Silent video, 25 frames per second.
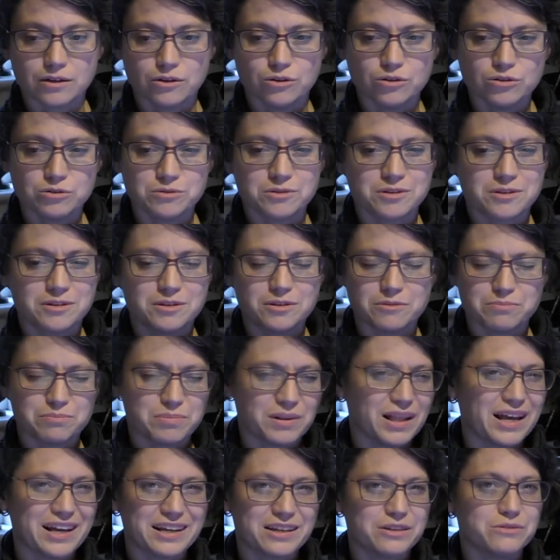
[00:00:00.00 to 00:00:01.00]
old
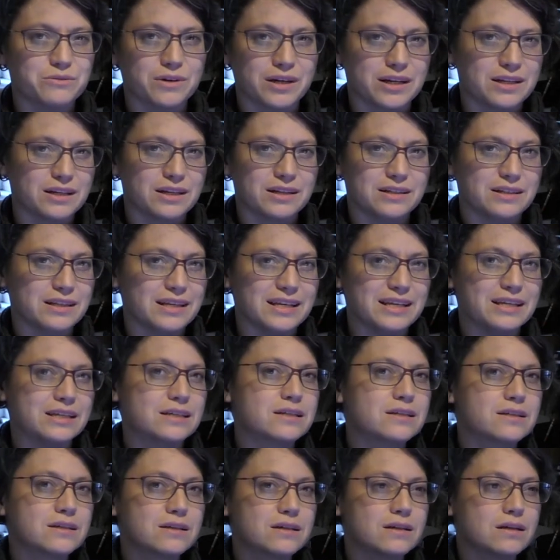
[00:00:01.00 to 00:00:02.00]
black and white and
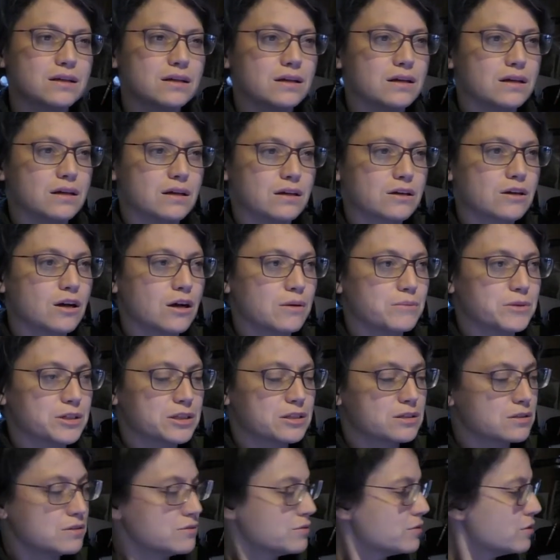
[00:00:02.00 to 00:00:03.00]
ink
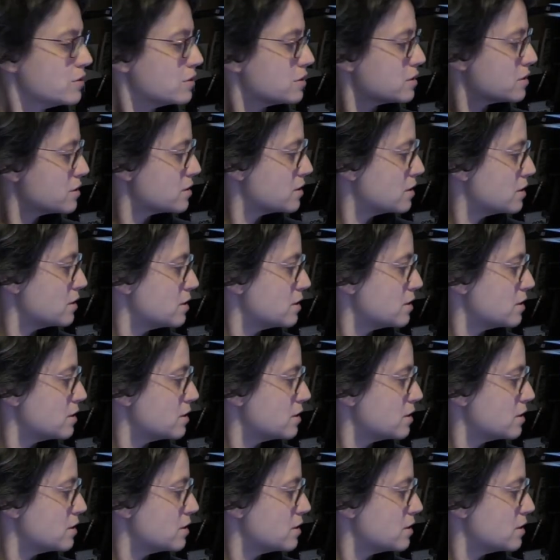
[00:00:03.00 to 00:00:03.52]
comics. And of course,